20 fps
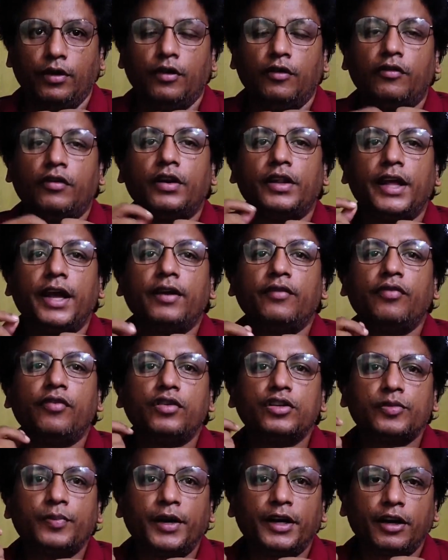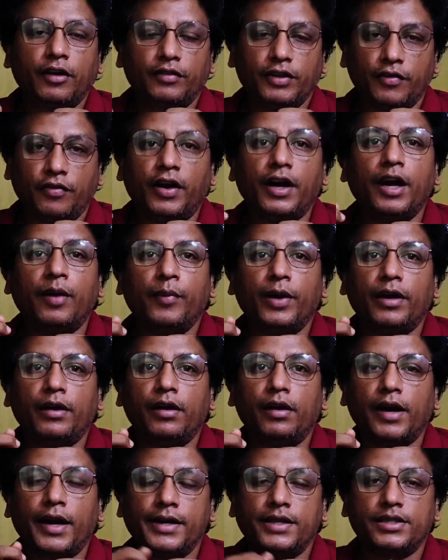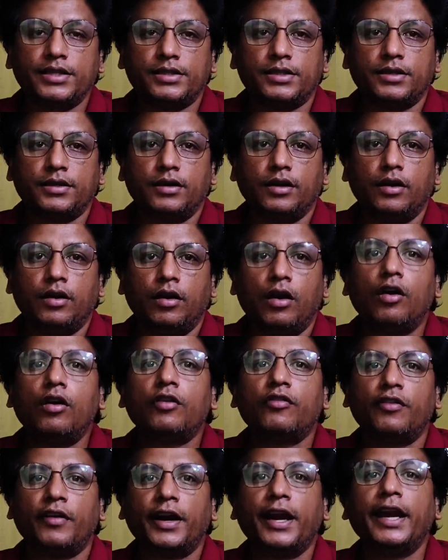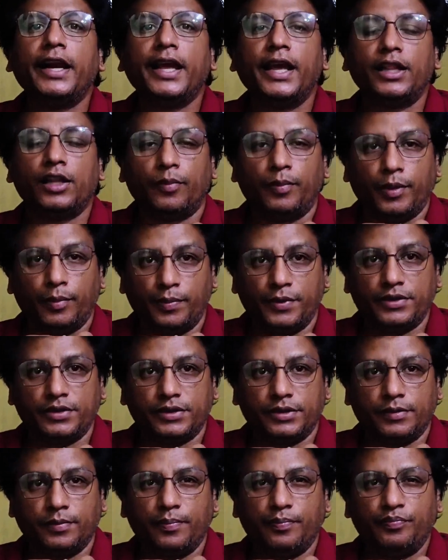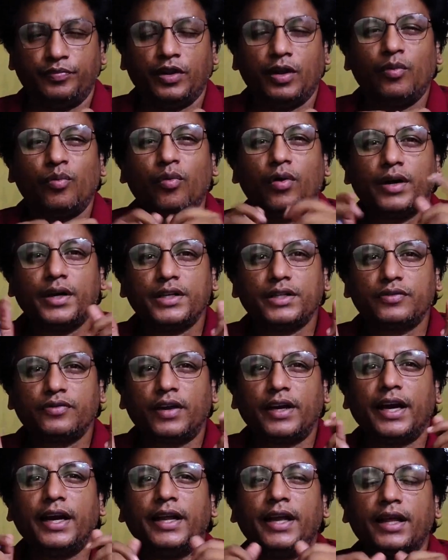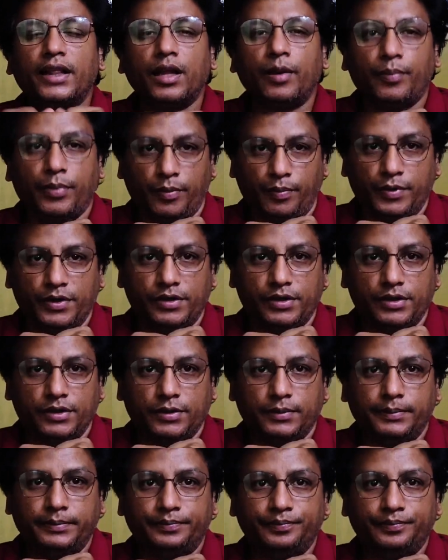for the enforcement of the fundamental rights or for any other purpose. What is for any other purpose?